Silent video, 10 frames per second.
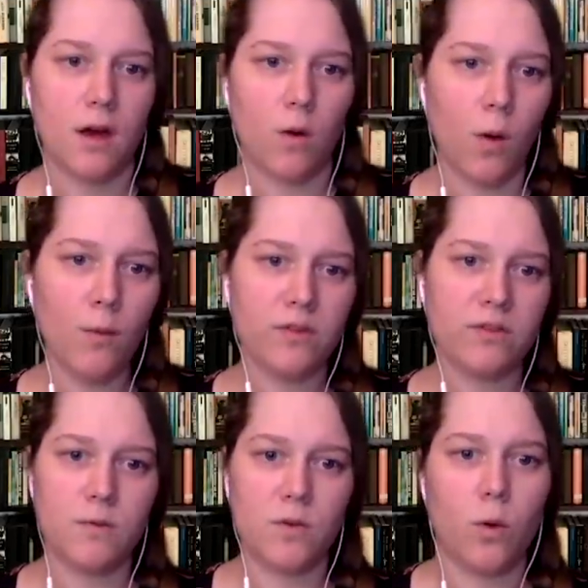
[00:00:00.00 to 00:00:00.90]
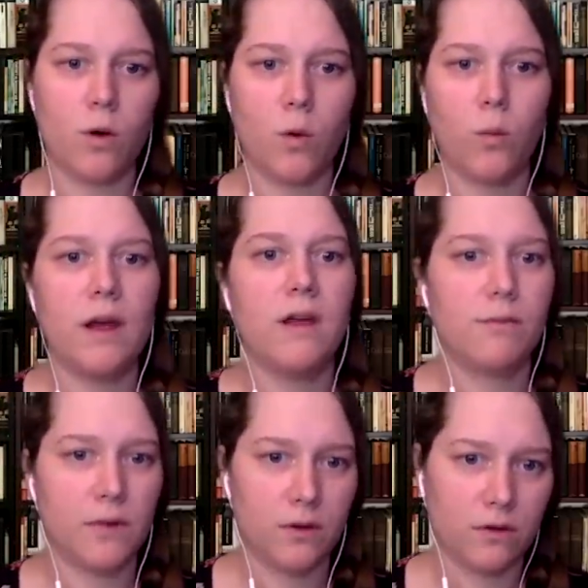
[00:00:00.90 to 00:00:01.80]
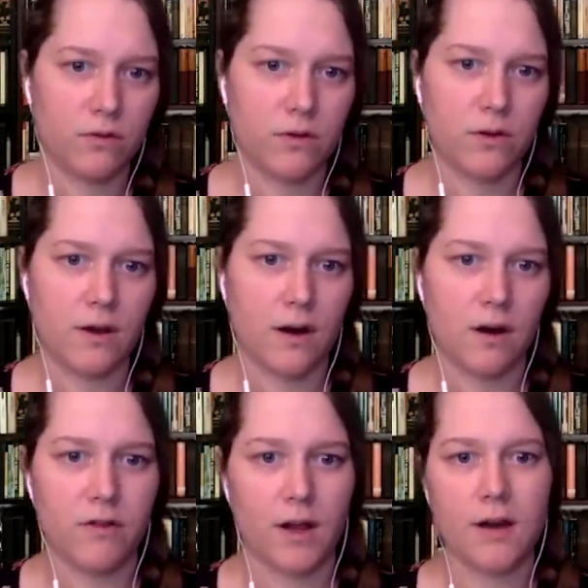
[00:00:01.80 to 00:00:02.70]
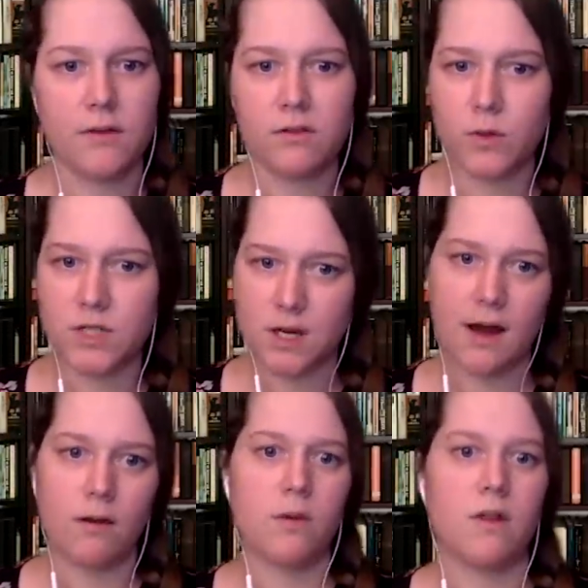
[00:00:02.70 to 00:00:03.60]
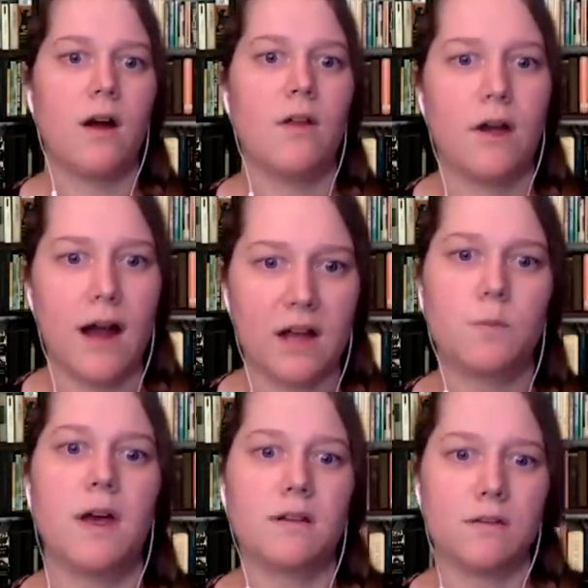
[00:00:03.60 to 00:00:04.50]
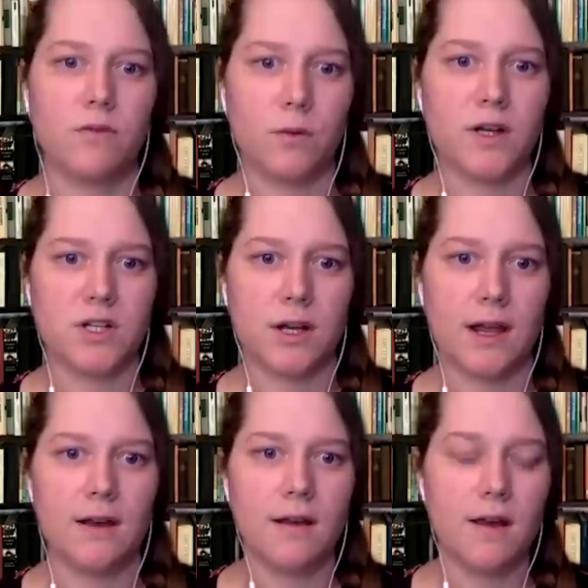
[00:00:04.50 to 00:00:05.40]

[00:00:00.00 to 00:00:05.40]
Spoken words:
almost seemed to walk away from the GUCCIFER 2 narrative and kind of switch it out with other aspects of the Russiagate,